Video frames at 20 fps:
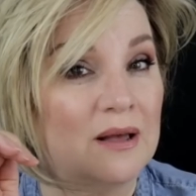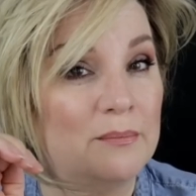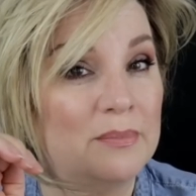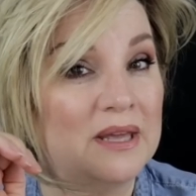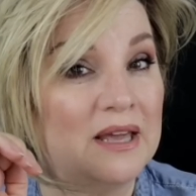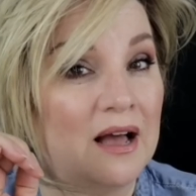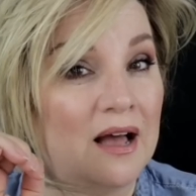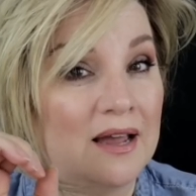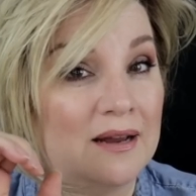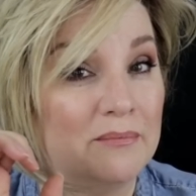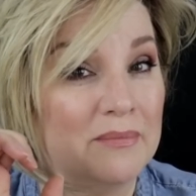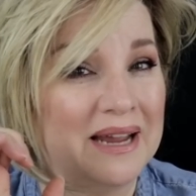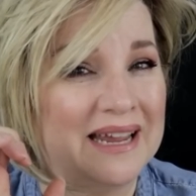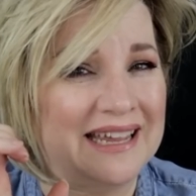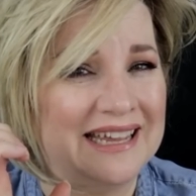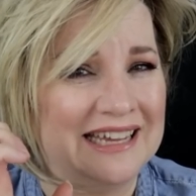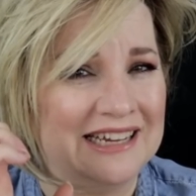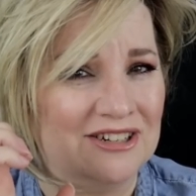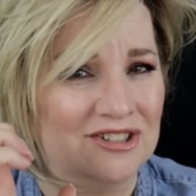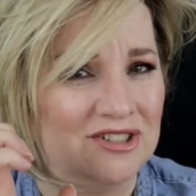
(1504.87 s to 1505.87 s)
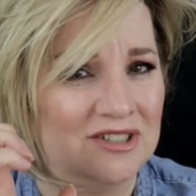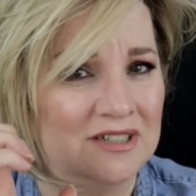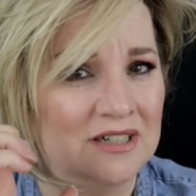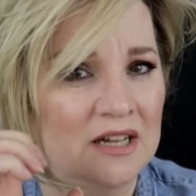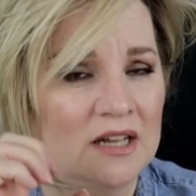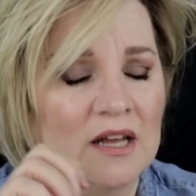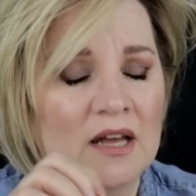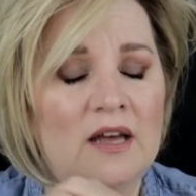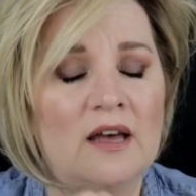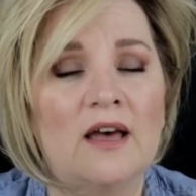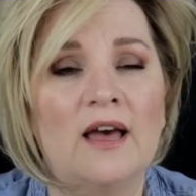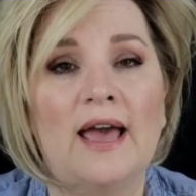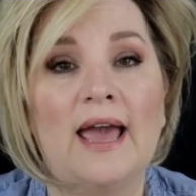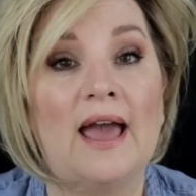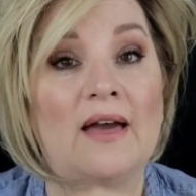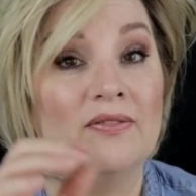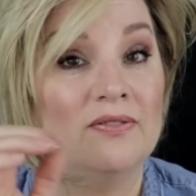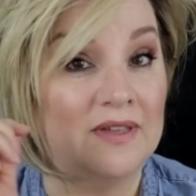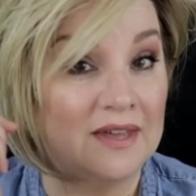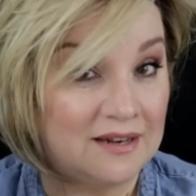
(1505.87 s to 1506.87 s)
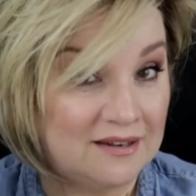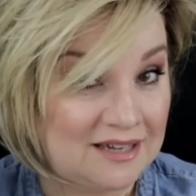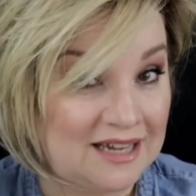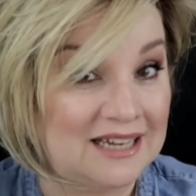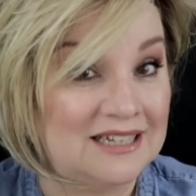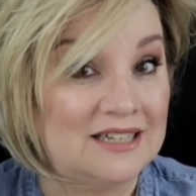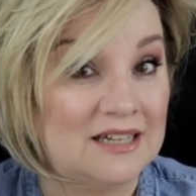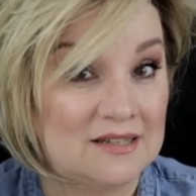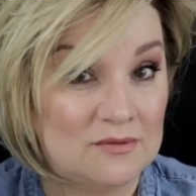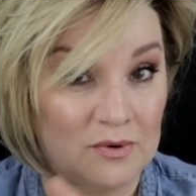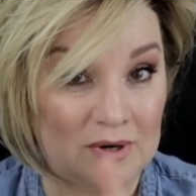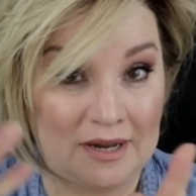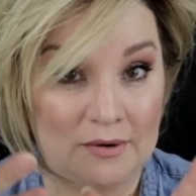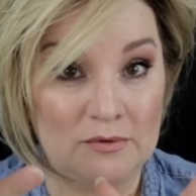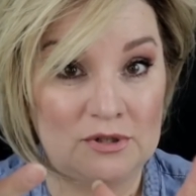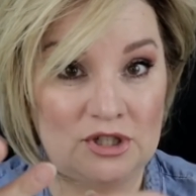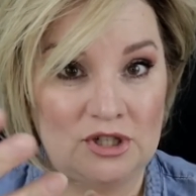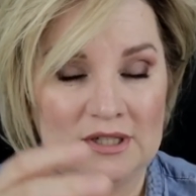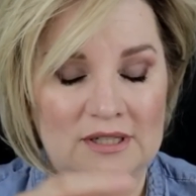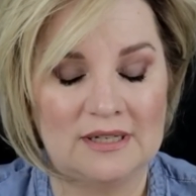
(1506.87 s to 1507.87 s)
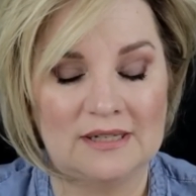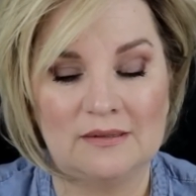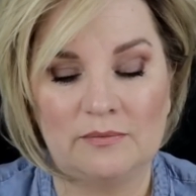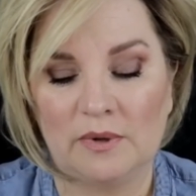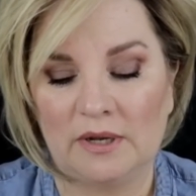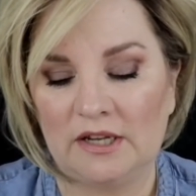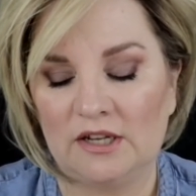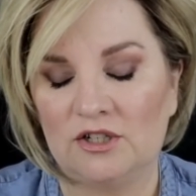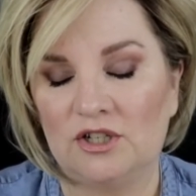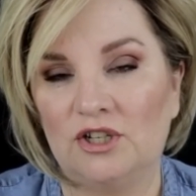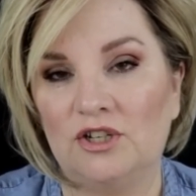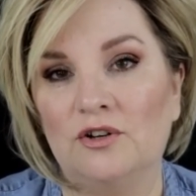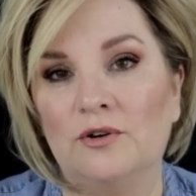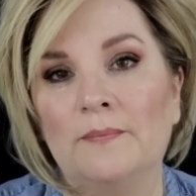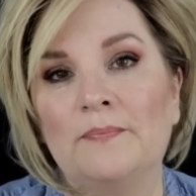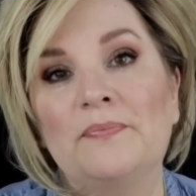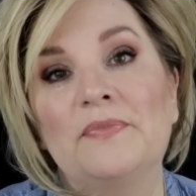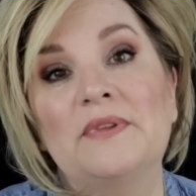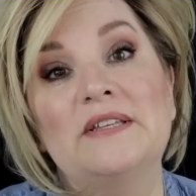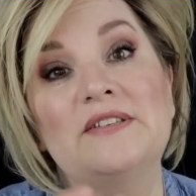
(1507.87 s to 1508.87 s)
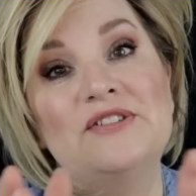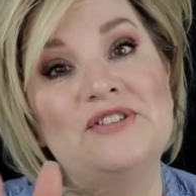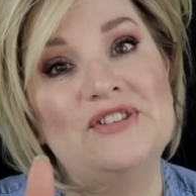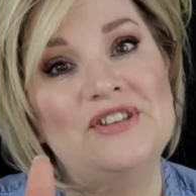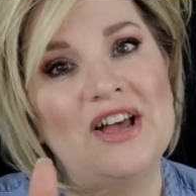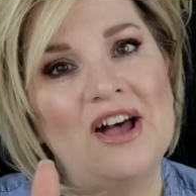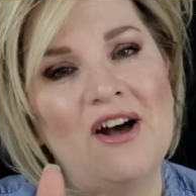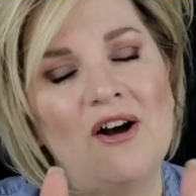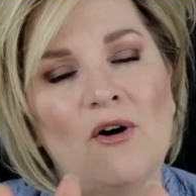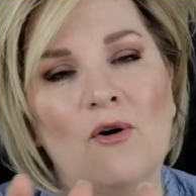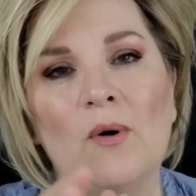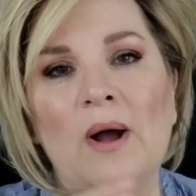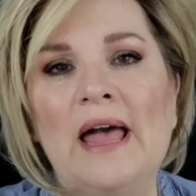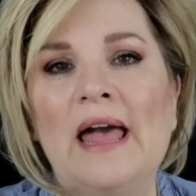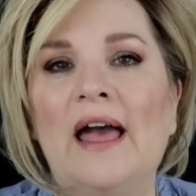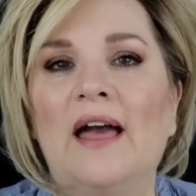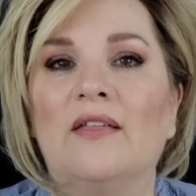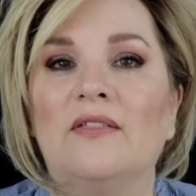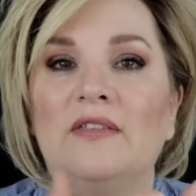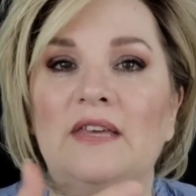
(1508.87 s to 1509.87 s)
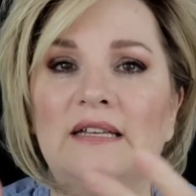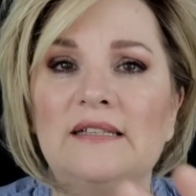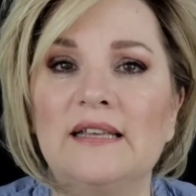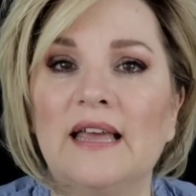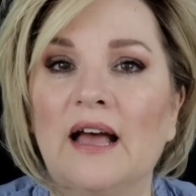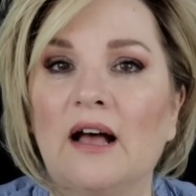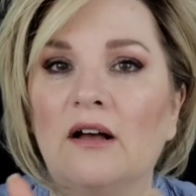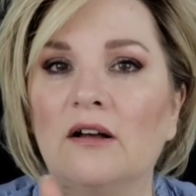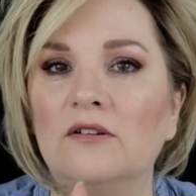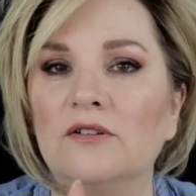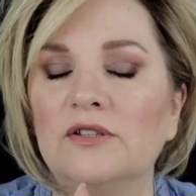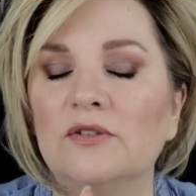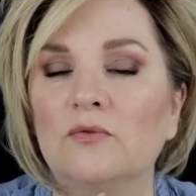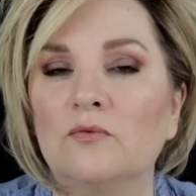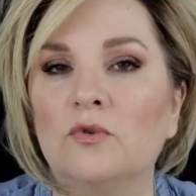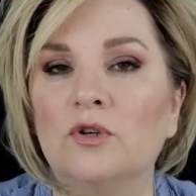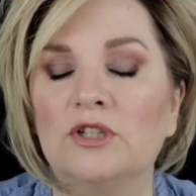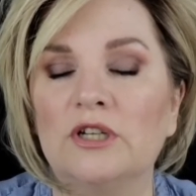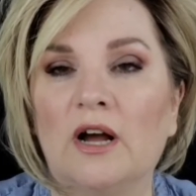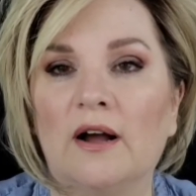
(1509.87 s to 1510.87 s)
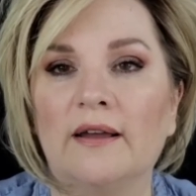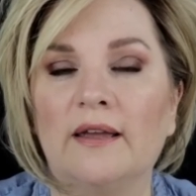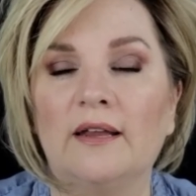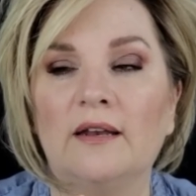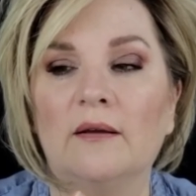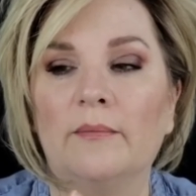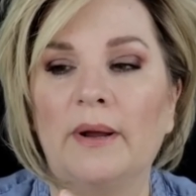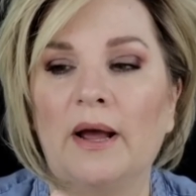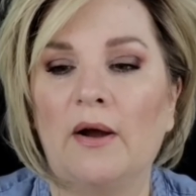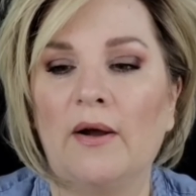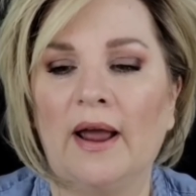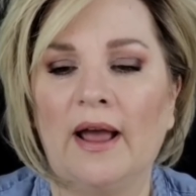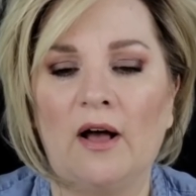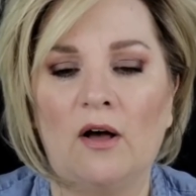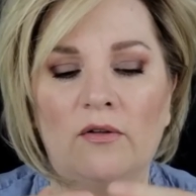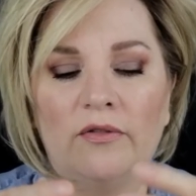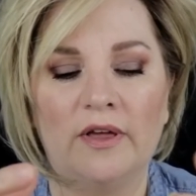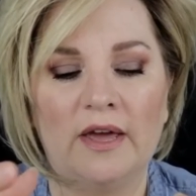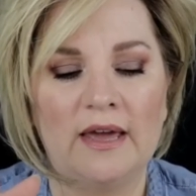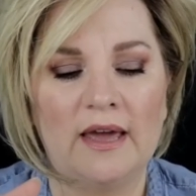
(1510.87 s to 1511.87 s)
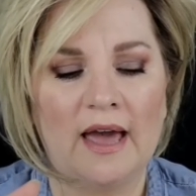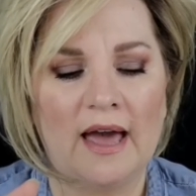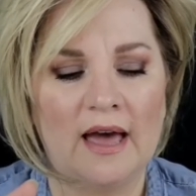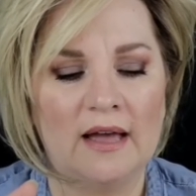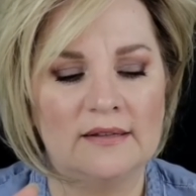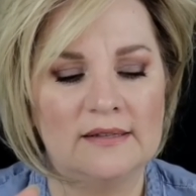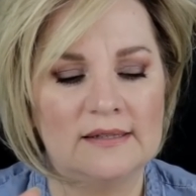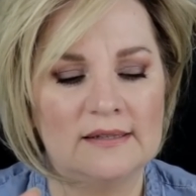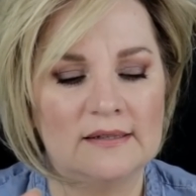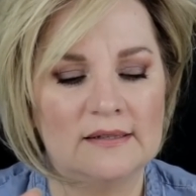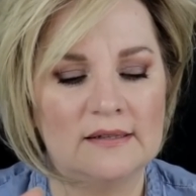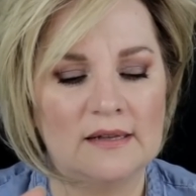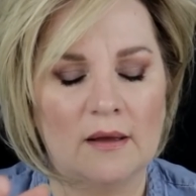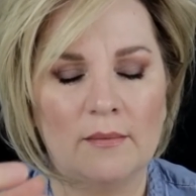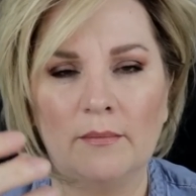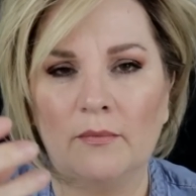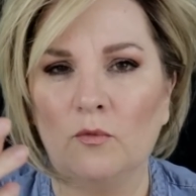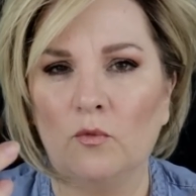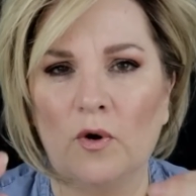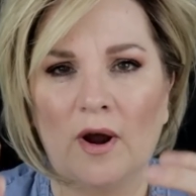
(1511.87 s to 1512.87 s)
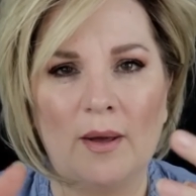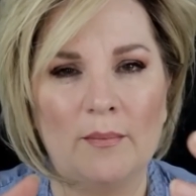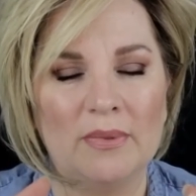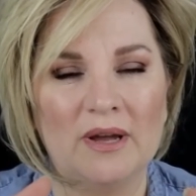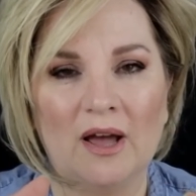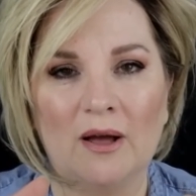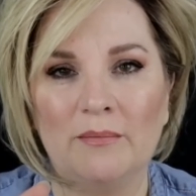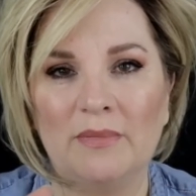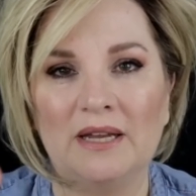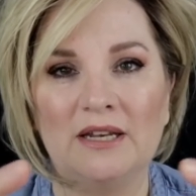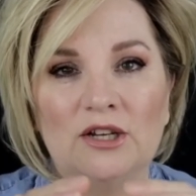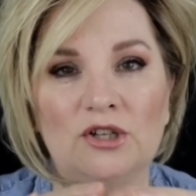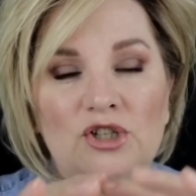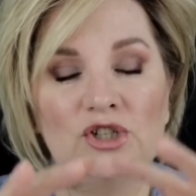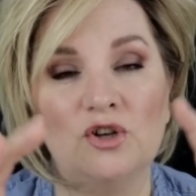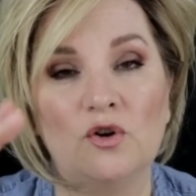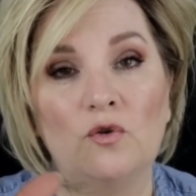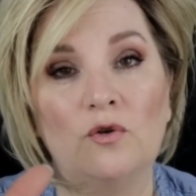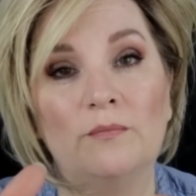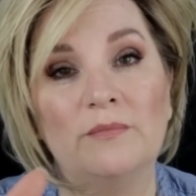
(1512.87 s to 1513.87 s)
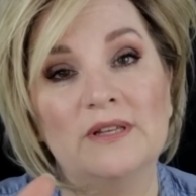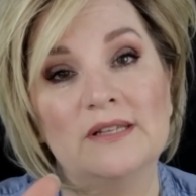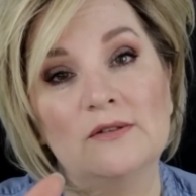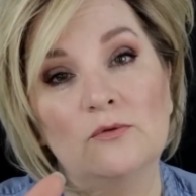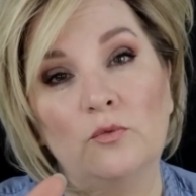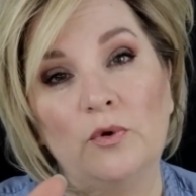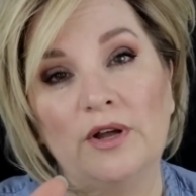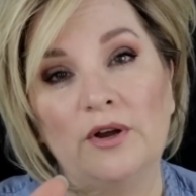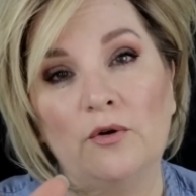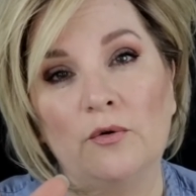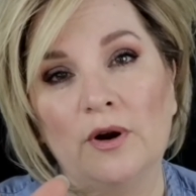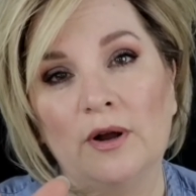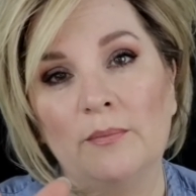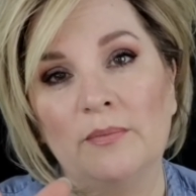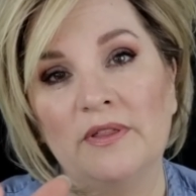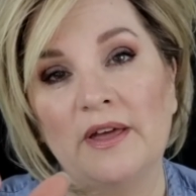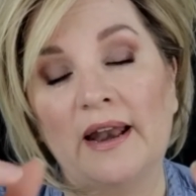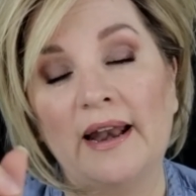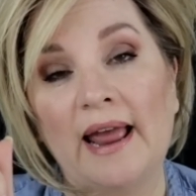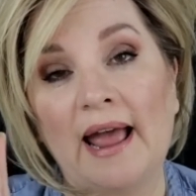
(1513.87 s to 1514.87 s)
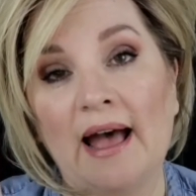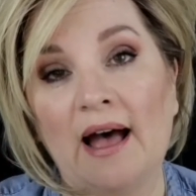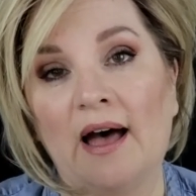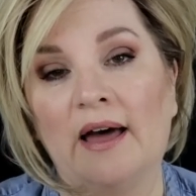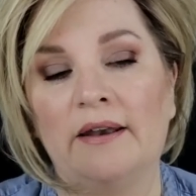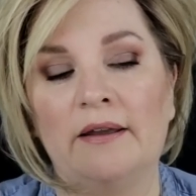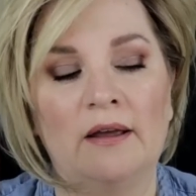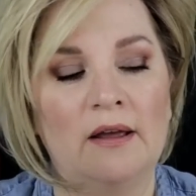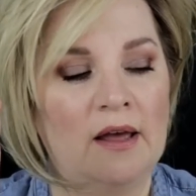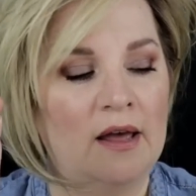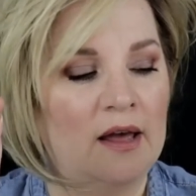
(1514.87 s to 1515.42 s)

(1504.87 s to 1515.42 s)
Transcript: up behind my ear and then it does what I was just explaining to you. So these gals were talking about how they had some rep come in and show them this wig grip that had